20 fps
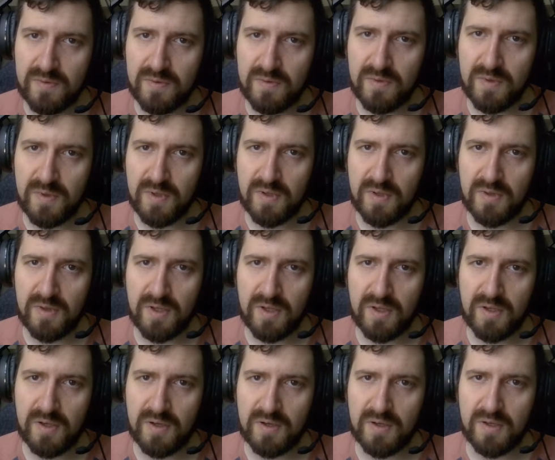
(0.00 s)
And
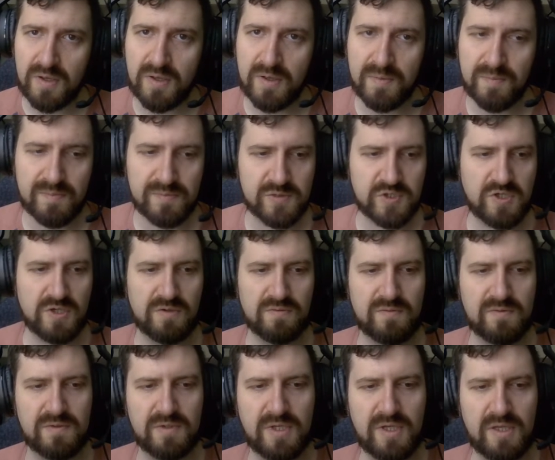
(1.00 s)
then
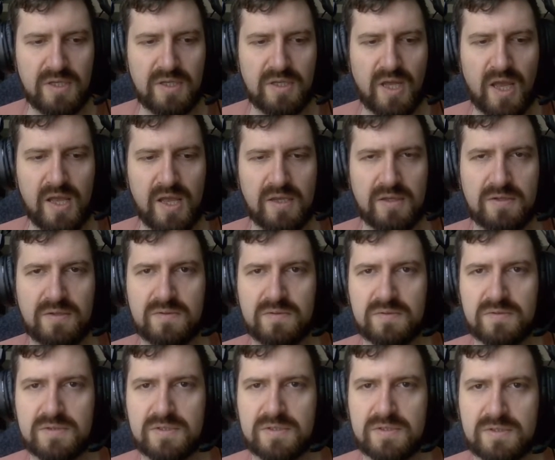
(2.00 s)
generally I
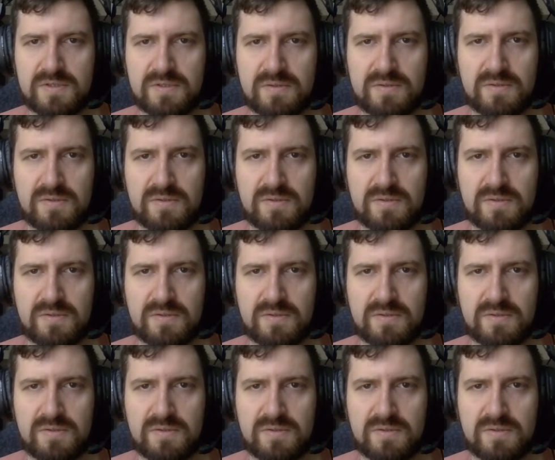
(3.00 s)
use,